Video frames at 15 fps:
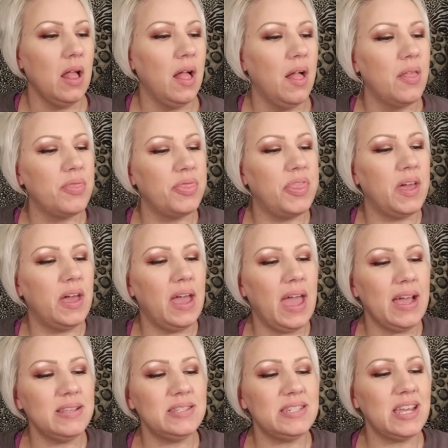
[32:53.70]
The
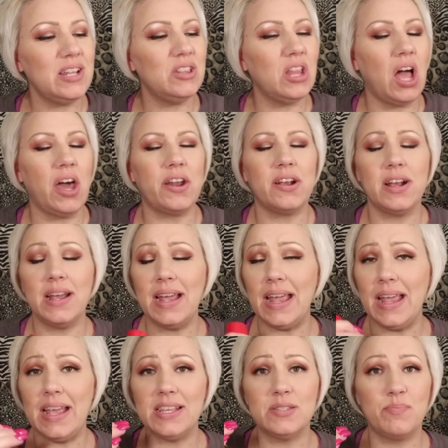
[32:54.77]
Estee Lauder
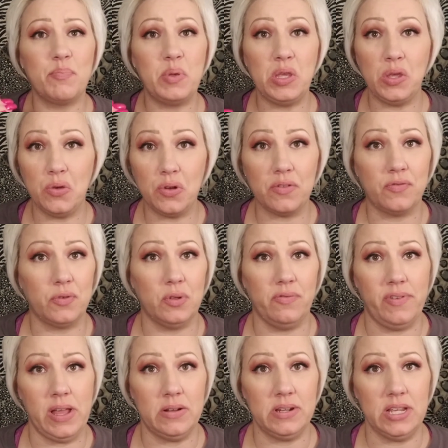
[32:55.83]
is beautiful
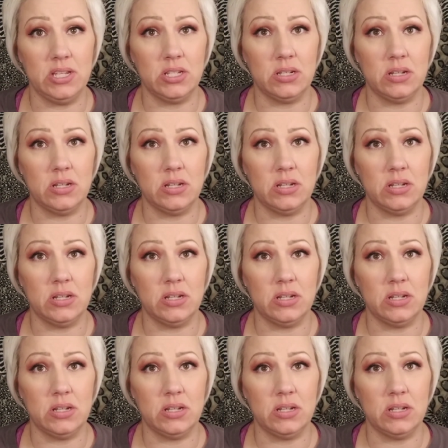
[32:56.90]
foundation.